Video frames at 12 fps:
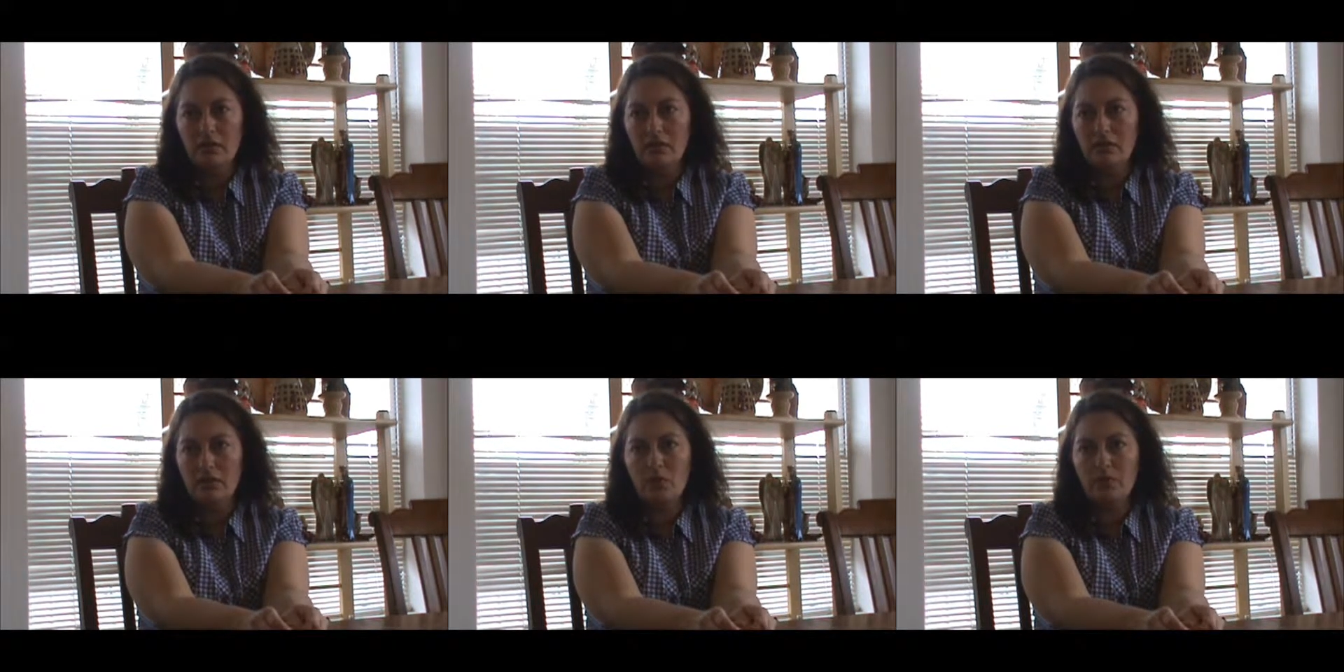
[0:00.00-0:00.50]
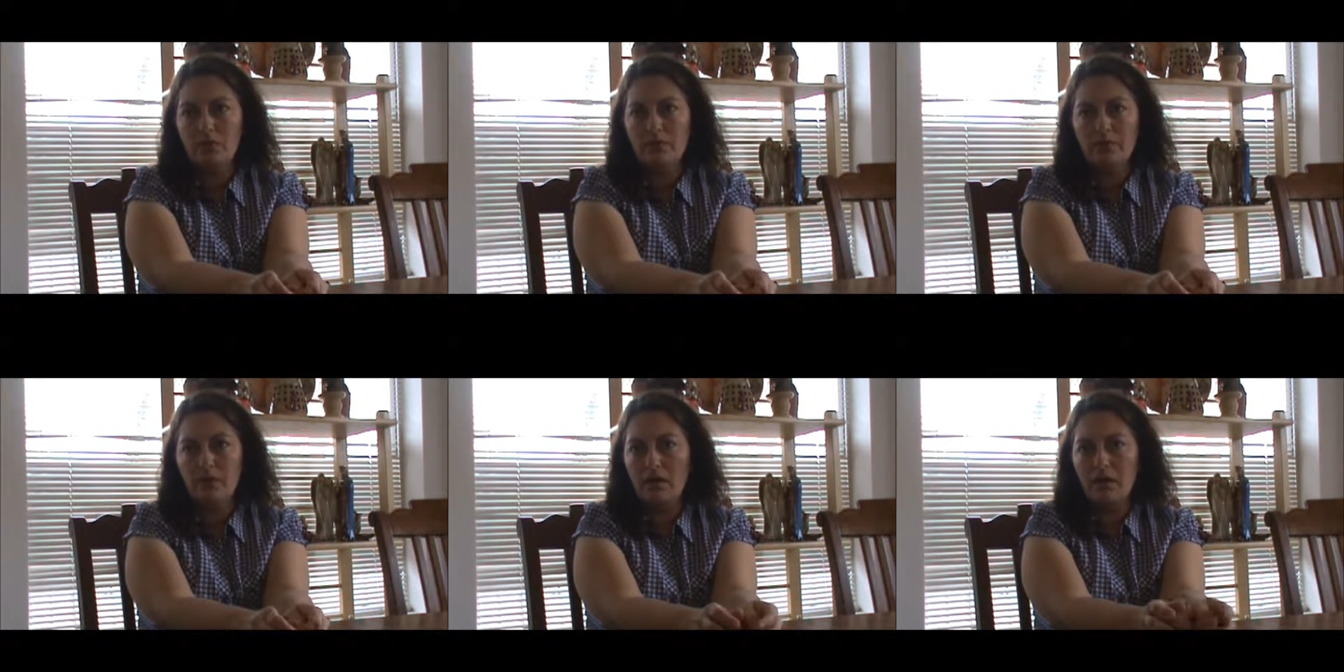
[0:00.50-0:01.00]
and it will
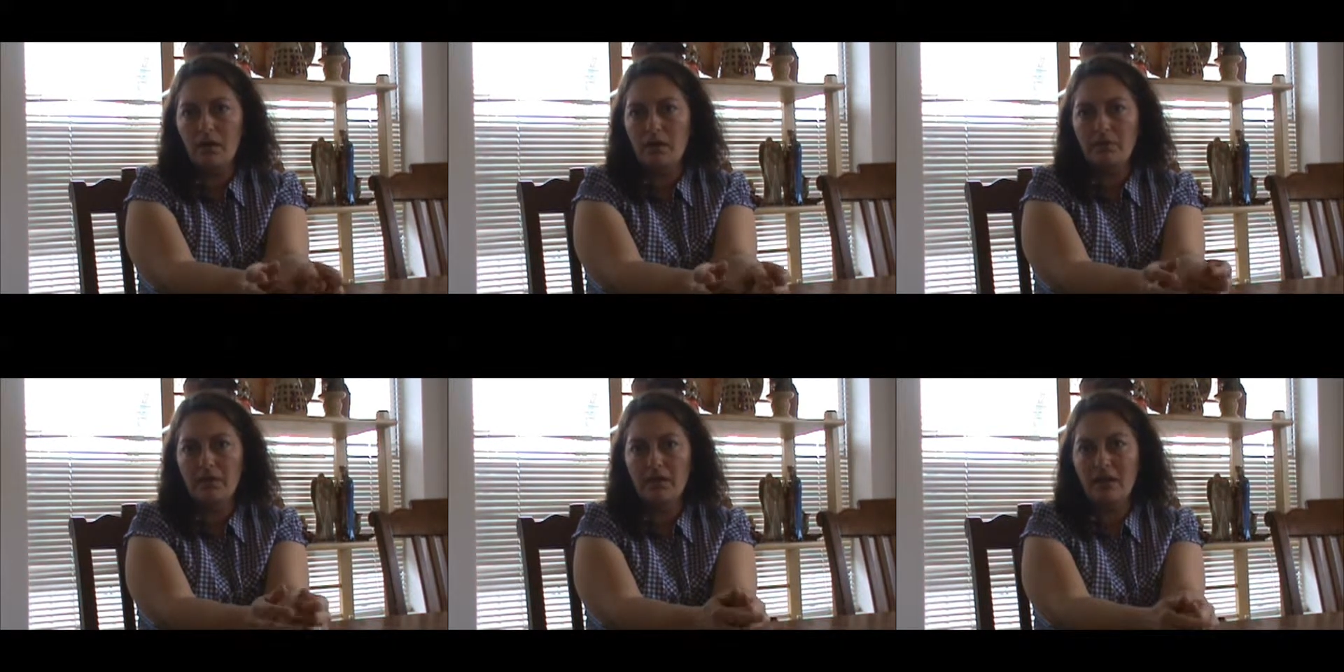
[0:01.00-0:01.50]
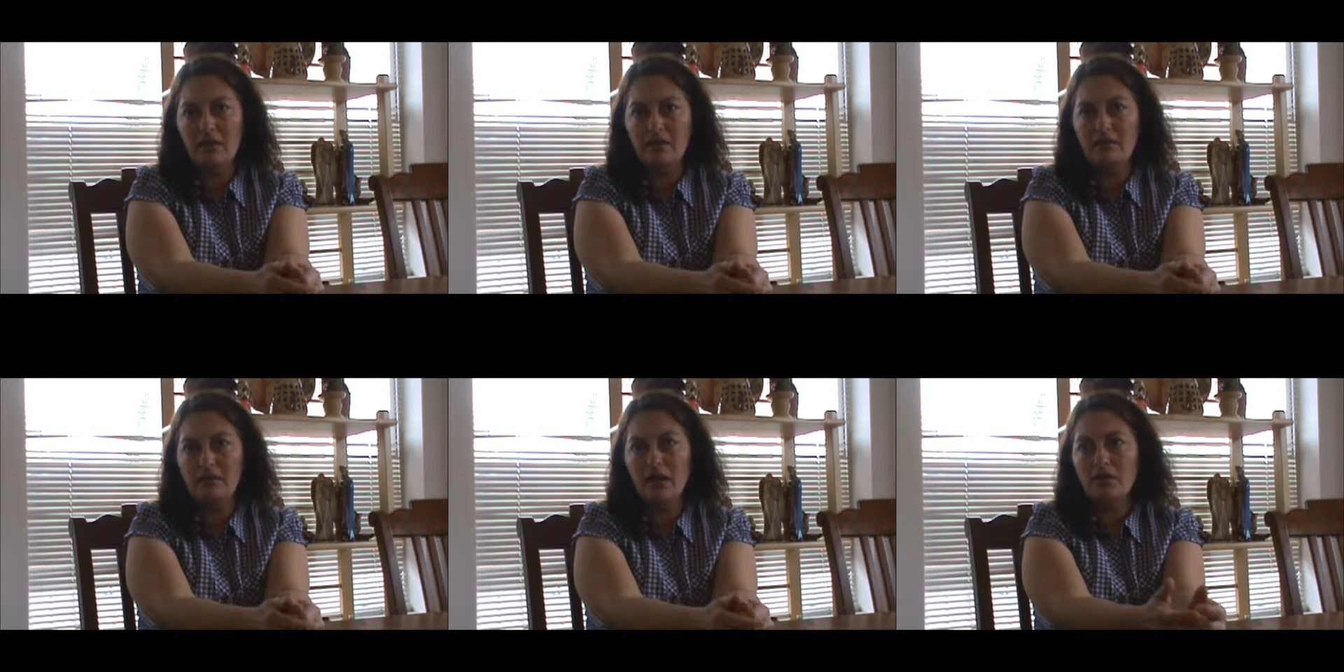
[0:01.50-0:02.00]
be coming
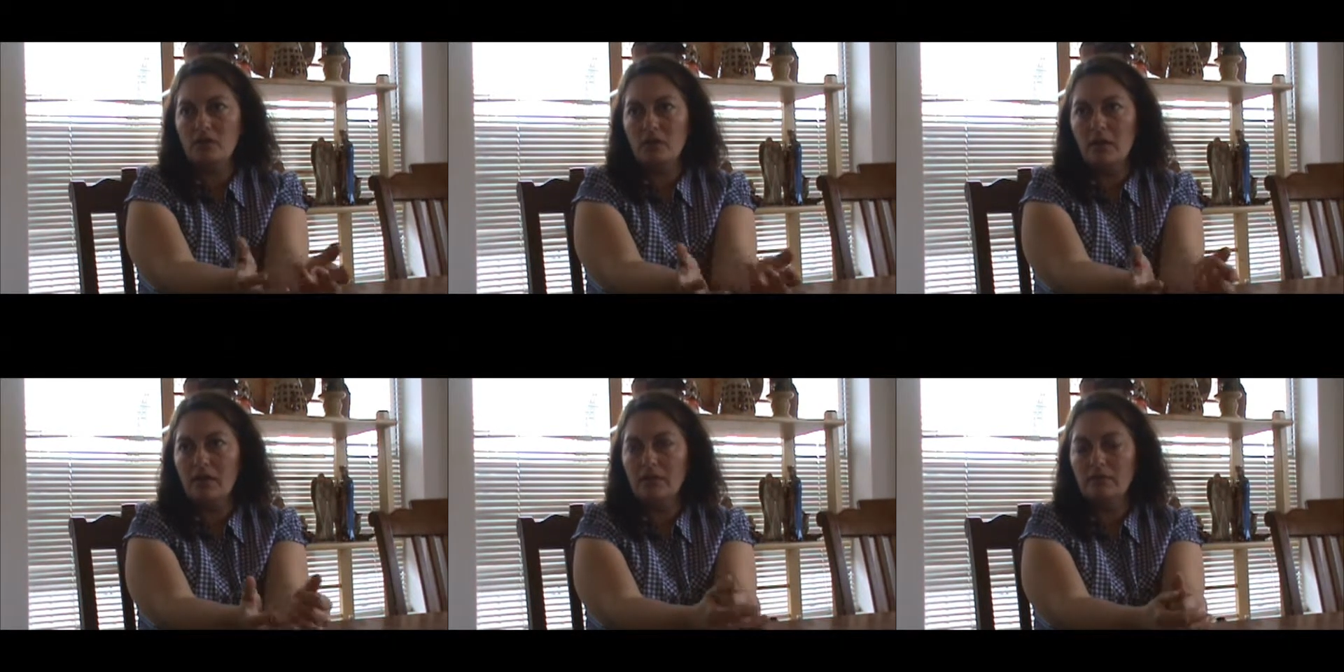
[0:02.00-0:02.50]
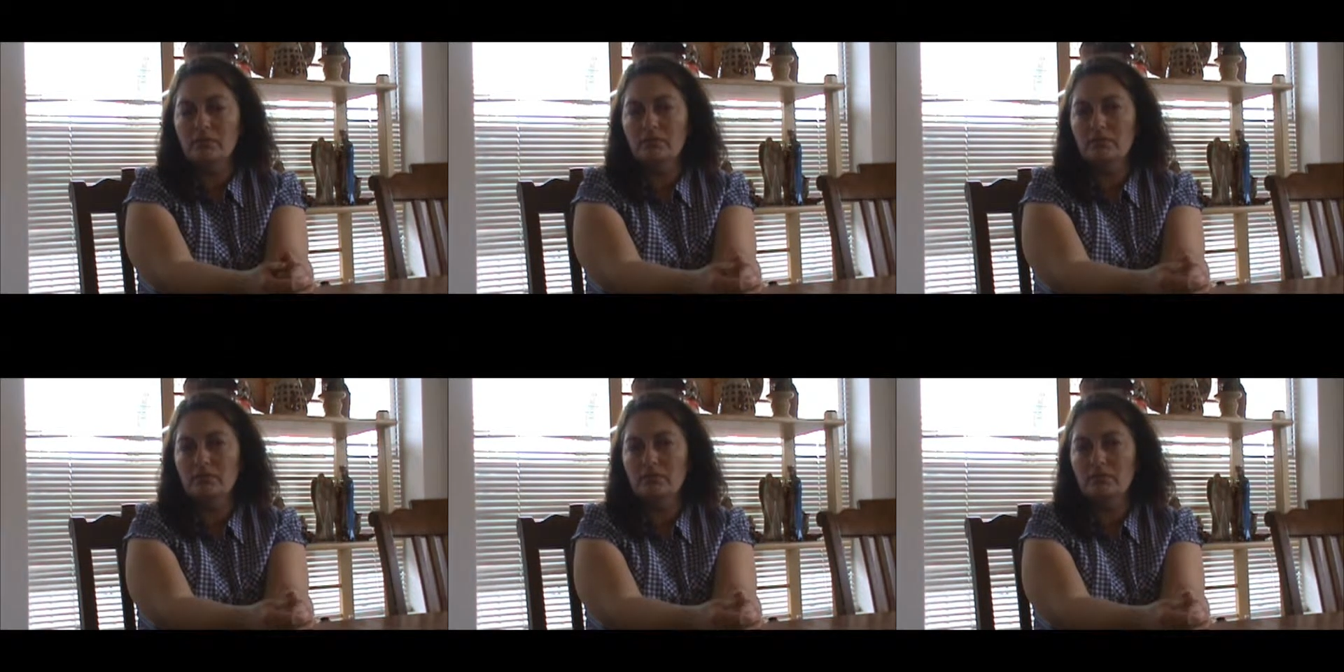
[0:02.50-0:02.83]
like natural.